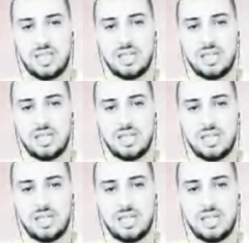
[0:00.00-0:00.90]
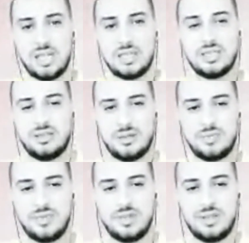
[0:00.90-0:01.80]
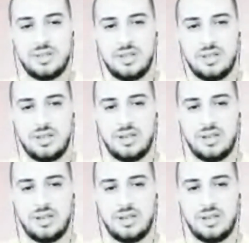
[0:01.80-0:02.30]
things, uh,